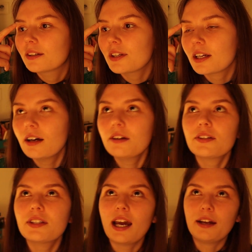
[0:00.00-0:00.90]
because I
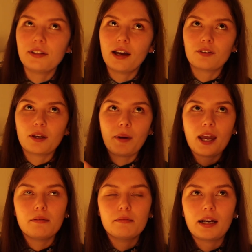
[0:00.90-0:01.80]
can't stand having a
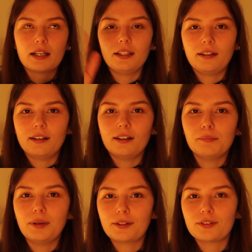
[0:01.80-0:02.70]
paperback and then a
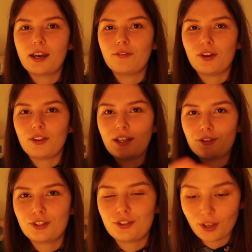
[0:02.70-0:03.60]
hardback together. That
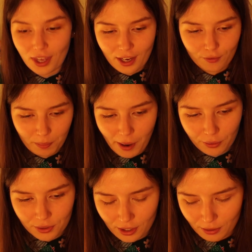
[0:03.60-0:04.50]
just
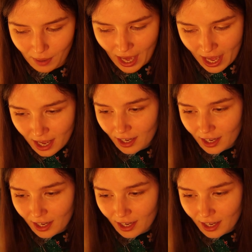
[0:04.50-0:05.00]
repulses me.